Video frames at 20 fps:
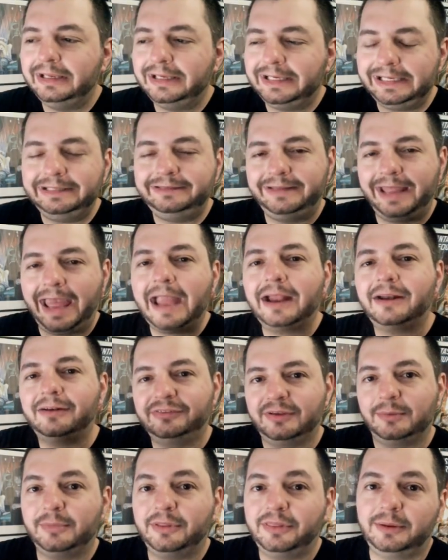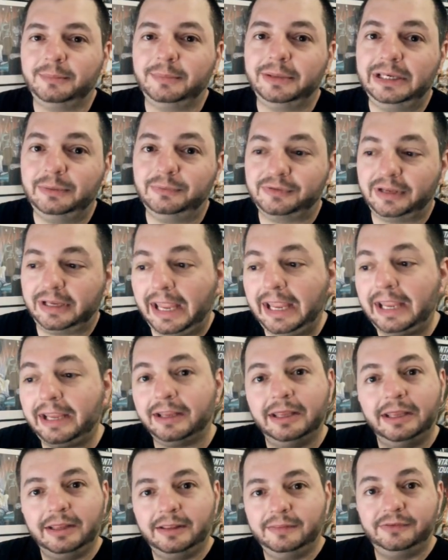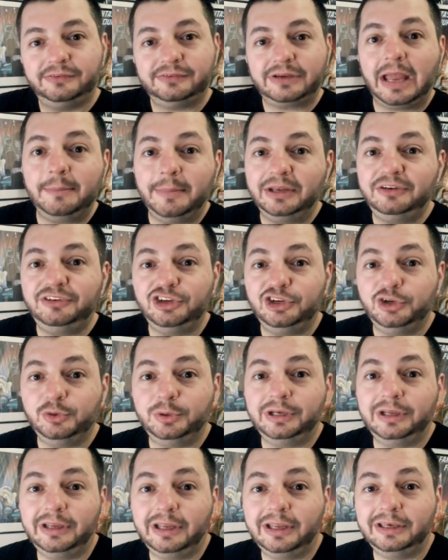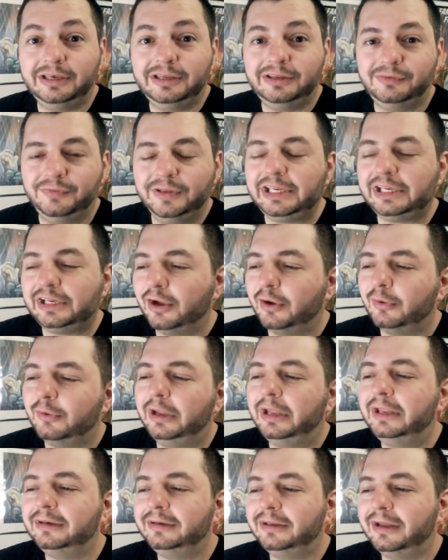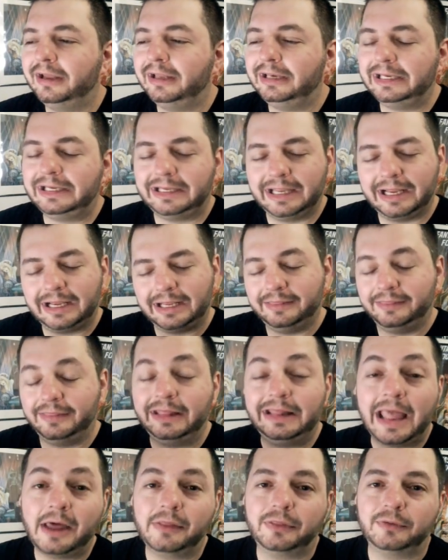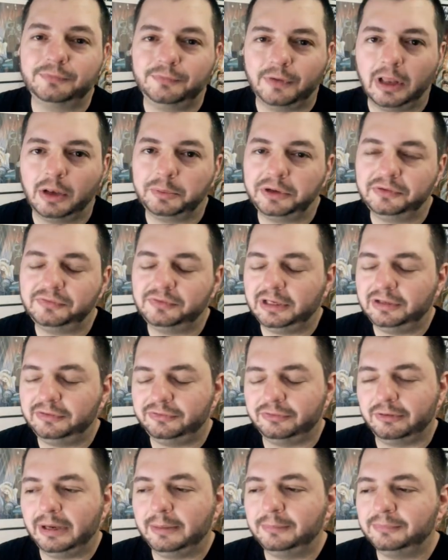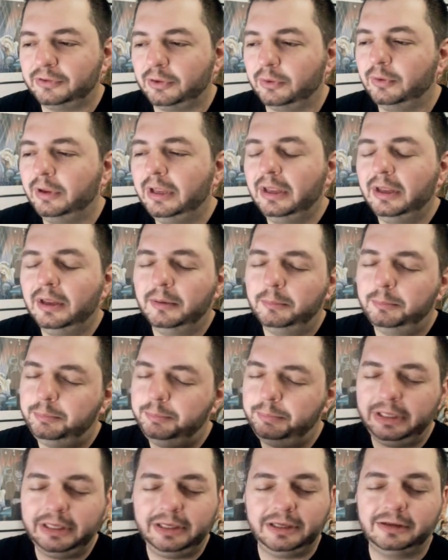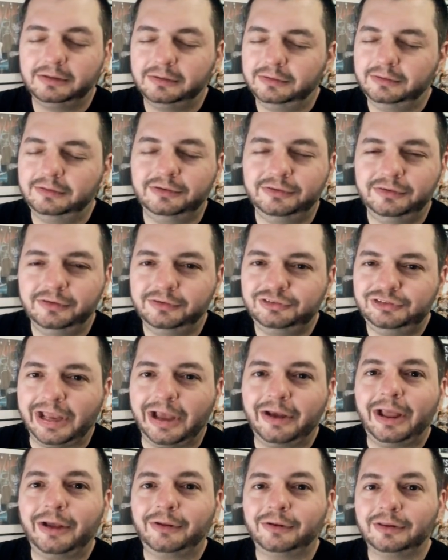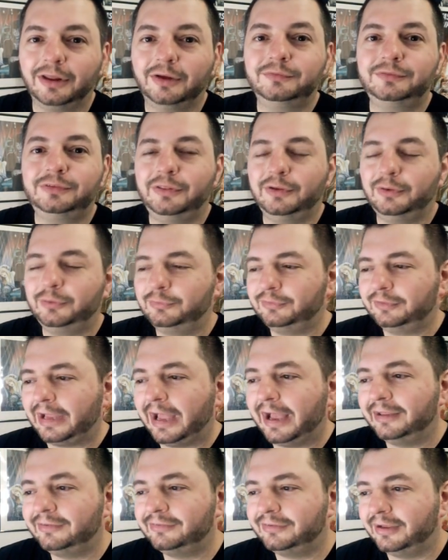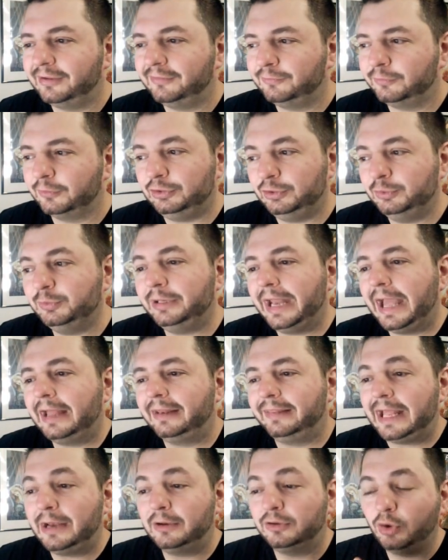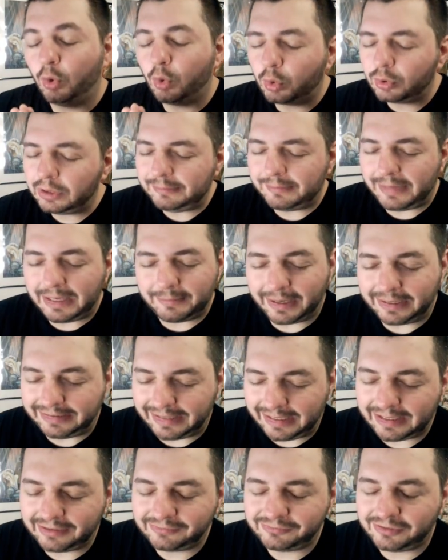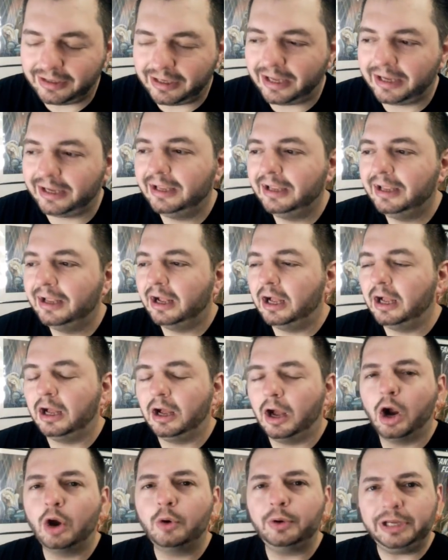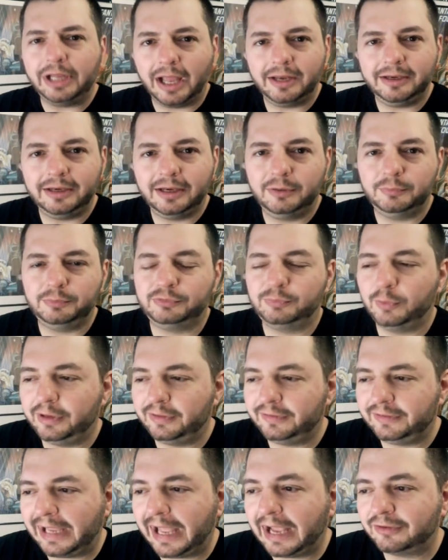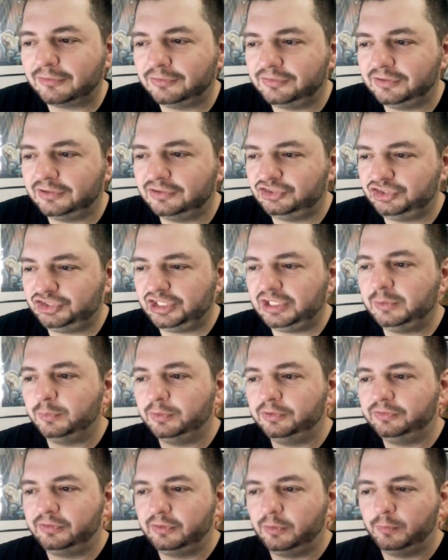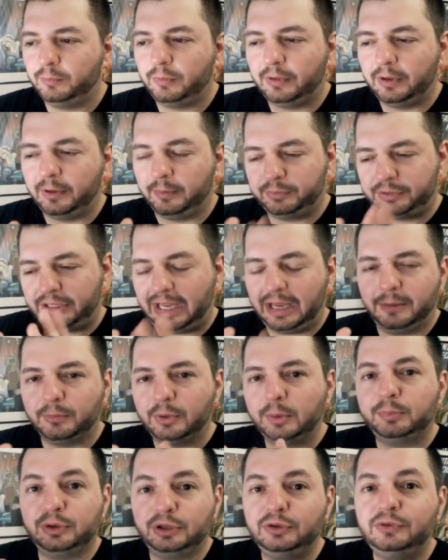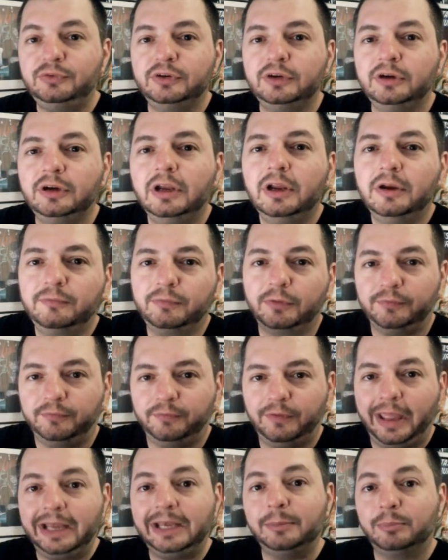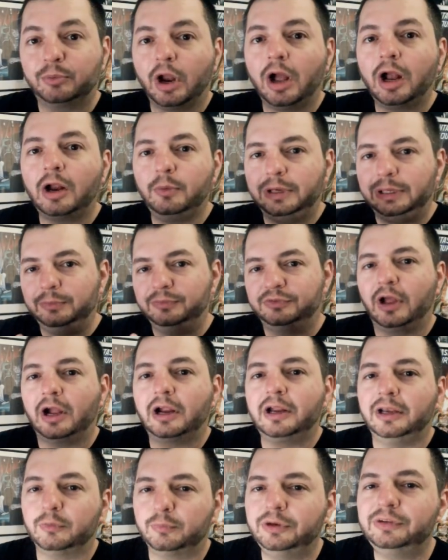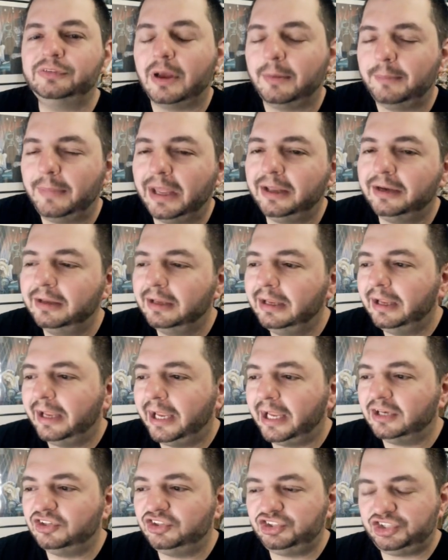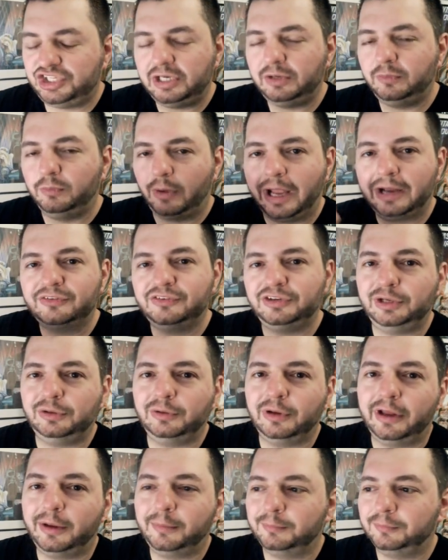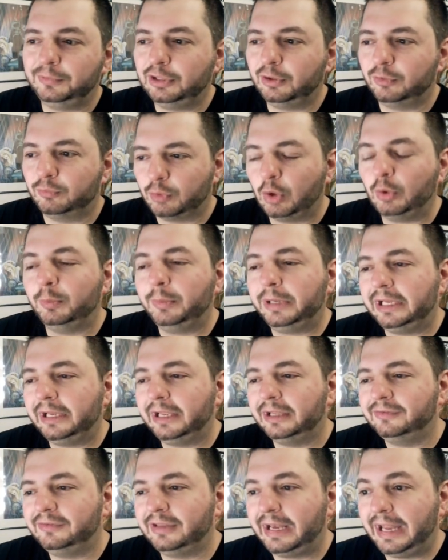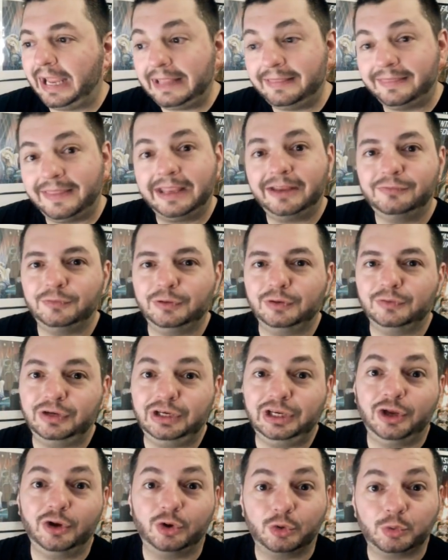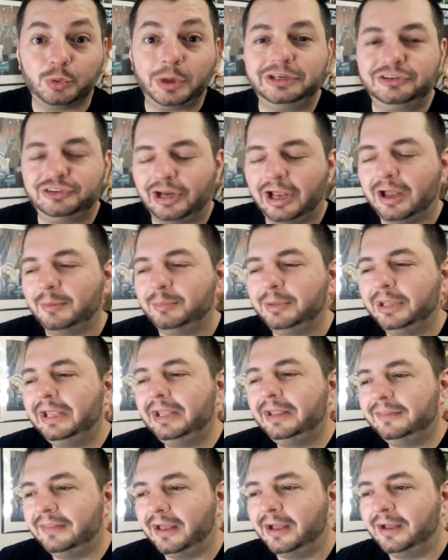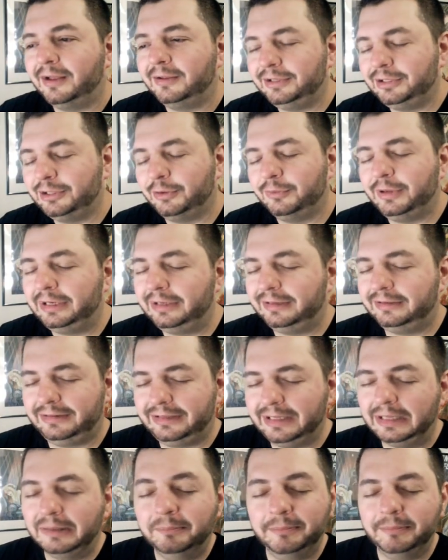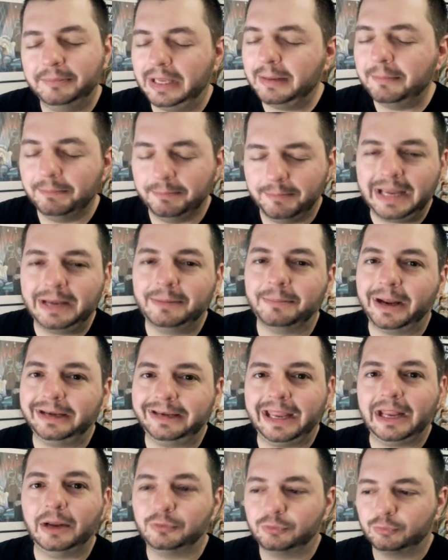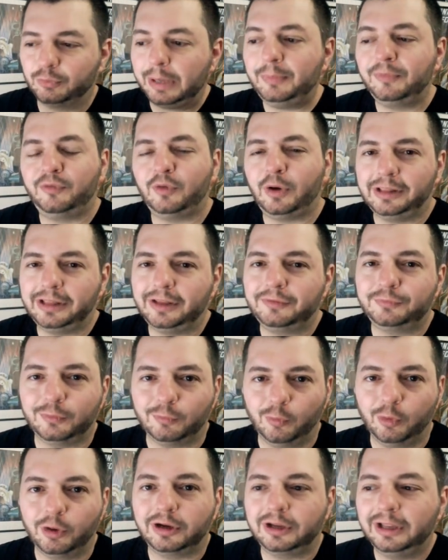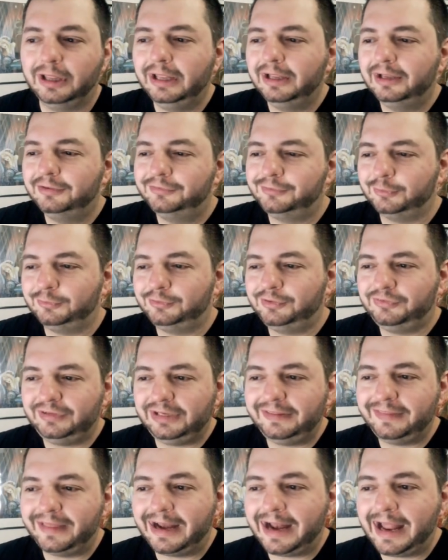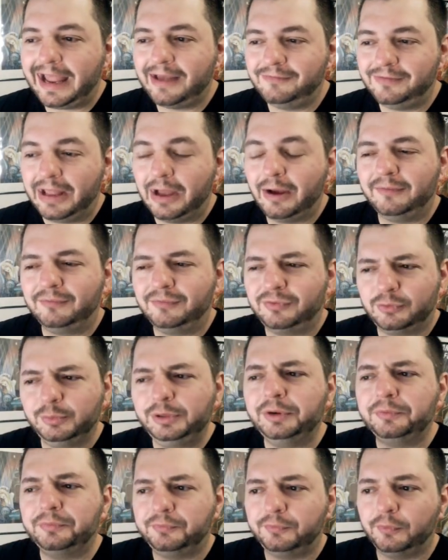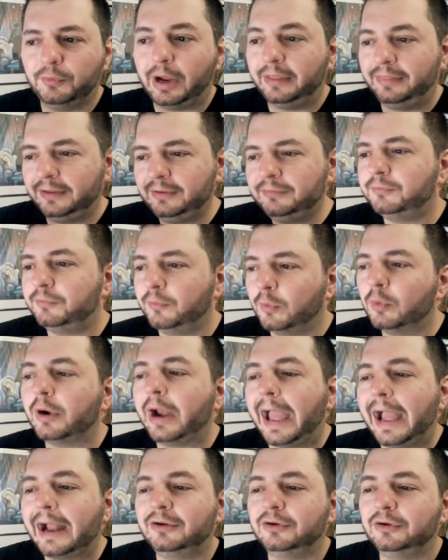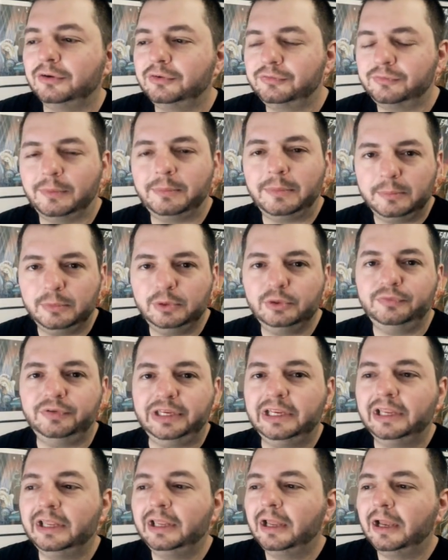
he tagged some of them, and he was like, "Hey, this guy mentioned you in his video," and now they're following us on Instagram. So big shout out and love to those guys for doing that. That totally made my day yesterday. Ariadna was one of the actresses. She was the camera producer for Eddie Brock when he was talking to Riz Ahmed, and she actually wrote me and said, "Hey, thanks for your video. Great job." And it made my day. It was right before I left for work. So to see that, I have now have three or four, I think four actors from the movie